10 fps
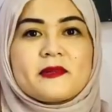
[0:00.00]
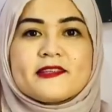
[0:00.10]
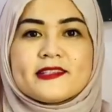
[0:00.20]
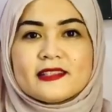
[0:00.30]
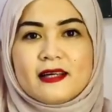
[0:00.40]

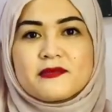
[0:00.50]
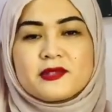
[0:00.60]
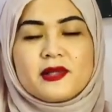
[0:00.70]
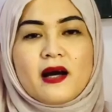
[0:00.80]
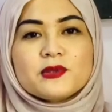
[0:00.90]
first steps
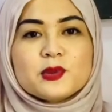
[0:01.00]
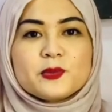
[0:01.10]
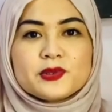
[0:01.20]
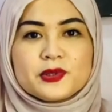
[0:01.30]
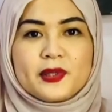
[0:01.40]
on how to
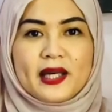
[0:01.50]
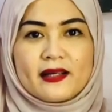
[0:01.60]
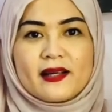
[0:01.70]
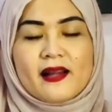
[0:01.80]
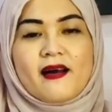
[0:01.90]
put
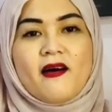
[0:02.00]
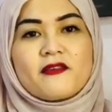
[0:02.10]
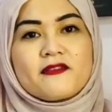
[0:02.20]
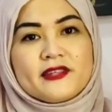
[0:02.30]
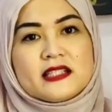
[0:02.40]
together an
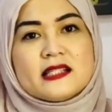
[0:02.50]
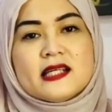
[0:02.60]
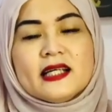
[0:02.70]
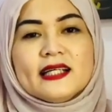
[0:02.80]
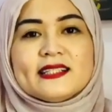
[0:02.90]
outfit
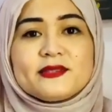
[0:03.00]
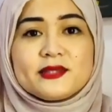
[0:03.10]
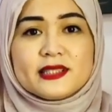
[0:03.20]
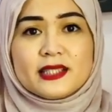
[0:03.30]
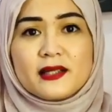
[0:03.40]
is to
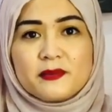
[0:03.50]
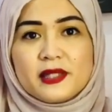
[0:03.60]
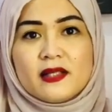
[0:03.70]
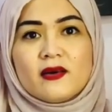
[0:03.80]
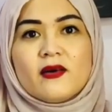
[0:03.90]

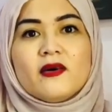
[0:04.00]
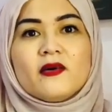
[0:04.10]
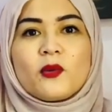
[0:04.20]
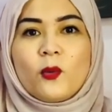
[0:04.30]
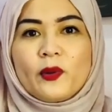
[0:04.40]
determine
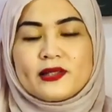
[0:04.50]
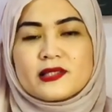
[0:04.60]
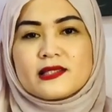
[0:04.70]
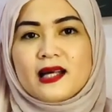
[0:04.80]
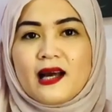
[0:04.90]
on
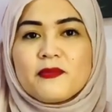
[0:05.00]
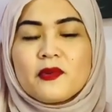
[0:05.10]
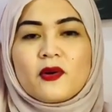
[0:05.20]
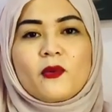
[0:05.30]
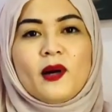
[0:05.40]
which type
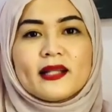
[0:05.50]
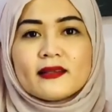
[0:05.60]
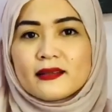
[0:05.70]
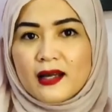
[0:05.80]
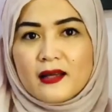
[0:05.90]
or what
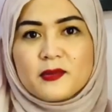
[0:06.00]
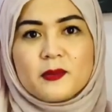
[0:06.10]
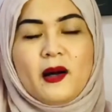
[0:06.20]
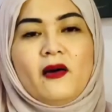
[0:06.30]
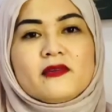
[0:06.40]
type
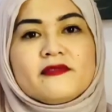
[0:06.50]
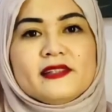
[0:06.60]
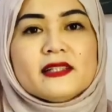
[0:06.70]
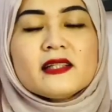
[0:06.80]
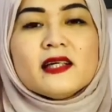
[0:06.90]
of
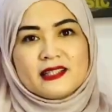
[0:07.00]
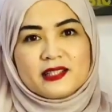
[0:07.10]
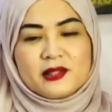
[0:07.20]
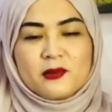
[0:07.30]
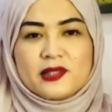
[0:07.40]
outfit
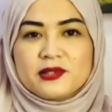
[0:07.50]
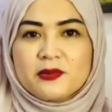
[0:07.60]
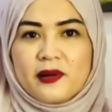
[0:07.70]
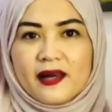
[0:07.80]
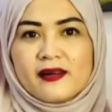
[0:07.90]
that you want to
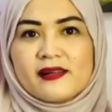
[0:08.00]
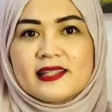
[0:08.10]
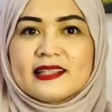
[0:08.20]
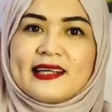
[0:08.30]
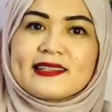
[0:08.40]
wear the
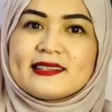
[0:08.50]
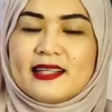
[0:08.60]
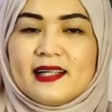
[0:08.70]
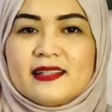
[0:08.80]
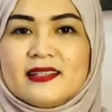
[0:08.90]
next
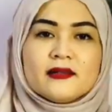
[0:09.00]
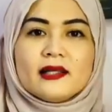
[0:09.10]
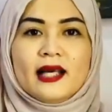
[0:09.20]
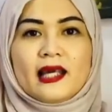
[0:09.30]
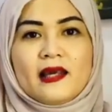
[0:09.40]
day.
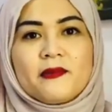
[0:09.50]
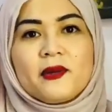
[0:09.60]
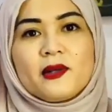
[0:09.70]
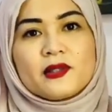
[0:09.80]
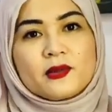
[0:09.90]
Like if you
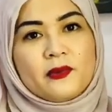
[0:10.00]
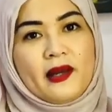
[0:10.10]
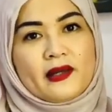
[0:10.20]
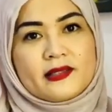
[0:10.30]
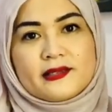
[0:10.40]
want to
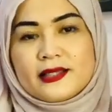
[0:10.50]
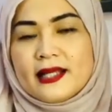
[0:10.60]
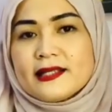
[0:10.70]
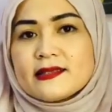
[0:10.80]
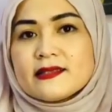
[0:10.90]
wear
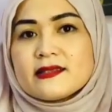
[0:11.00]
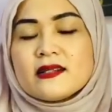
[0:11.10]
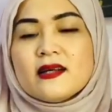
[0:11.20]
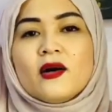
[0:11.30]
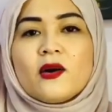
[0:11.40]
dress
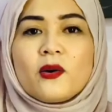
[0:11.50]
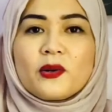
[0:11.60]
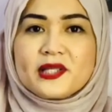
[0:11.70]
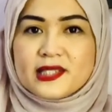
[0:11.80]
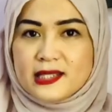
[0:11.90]

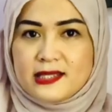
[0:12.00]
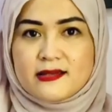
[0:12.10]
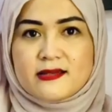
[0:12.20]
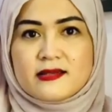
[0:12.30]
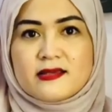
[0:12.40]
or
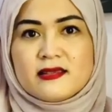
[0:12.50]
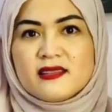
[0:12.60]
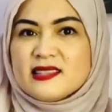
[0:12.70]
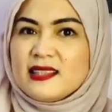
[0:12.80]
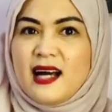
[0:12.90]
jeans,
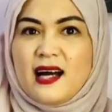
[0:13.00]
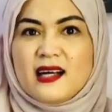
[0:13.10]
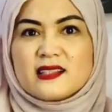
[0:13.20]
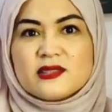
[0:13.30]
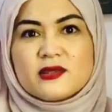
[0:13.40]

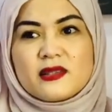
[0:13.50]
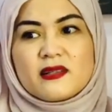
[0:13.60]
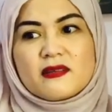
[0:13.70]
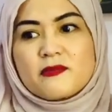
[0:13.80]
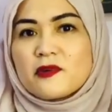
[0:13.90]
slacks,
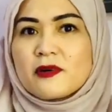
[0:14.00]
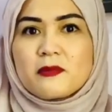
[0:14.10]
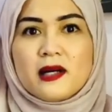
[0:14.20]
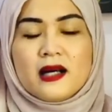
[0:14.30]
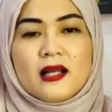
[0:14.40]
or
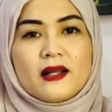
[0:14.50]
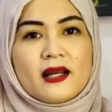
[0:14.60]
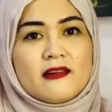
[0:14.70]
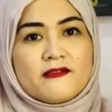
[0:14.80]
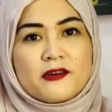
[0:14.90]
formal,
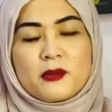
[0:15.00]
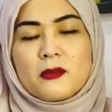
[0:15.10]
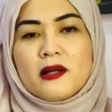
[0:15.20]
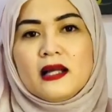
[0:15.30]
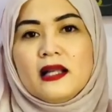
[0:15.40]

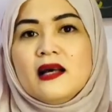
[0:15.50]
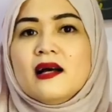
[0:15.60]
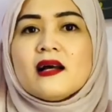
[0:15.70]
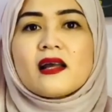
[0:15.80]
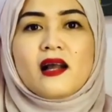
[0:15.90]
informal,
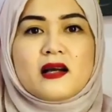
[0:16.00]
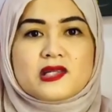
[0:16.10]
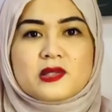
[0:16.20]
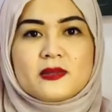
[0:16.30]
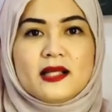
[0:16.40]

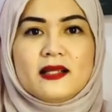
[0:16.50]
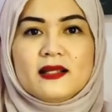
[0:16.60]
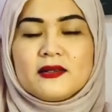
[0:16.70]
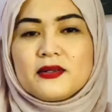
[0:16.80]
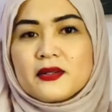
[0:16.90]

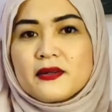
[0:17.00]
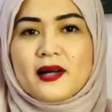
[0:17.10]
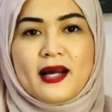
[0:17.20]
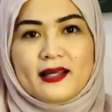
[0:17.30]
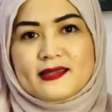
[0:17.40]
casual, or
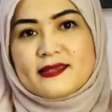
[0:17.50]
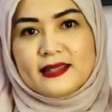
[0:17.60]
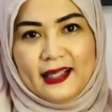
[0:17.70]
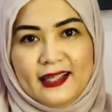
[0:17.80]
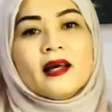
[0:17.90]
rugged
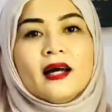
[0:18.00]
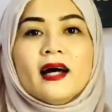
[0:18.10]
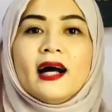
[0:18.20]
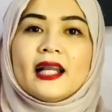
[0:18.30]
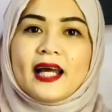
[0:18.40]
style.
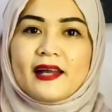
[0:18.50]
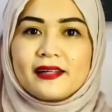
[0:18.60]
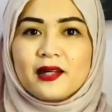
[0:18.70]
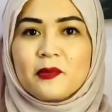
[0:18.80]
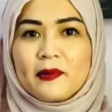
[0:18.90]
And I
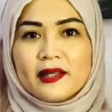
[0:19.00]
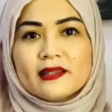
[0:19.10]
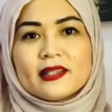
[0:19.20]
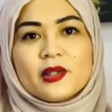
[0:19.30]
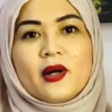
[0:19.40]
recommend
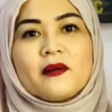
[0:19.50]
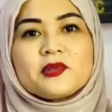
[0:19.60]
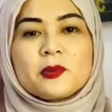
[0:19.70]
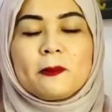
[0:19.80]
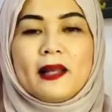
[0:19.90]
that you have
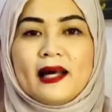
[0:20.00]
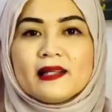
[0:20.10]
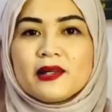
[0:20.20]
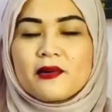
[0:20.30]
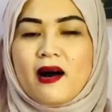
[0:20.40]
to plan
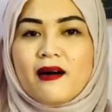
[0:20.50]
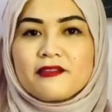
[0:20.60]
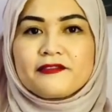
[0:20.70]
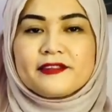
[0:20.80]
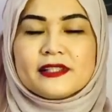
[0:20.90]
your
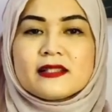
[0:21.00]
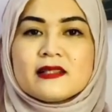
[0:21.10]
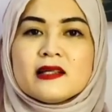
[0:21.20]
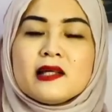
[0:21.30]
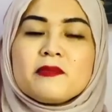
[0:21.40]
outfit
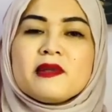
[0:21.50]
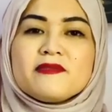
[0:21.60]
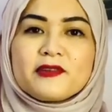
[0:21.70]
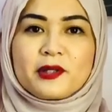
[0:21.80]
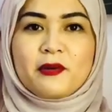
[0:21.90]

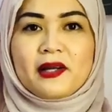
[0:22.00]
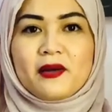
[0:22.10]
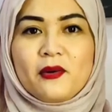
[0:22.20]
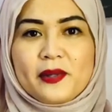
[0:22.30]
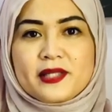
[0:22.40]
before you are
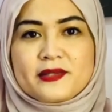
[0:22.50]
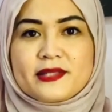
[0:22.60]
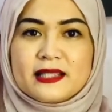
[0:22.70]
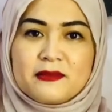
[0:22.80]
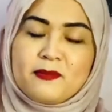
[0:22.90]
going to
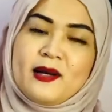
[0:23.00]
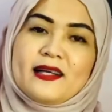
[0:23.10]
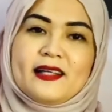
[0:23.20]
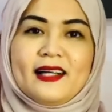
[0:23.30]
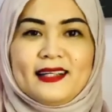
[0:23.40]
sleep at
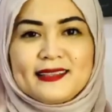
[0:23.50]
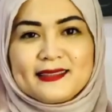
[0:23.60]
night.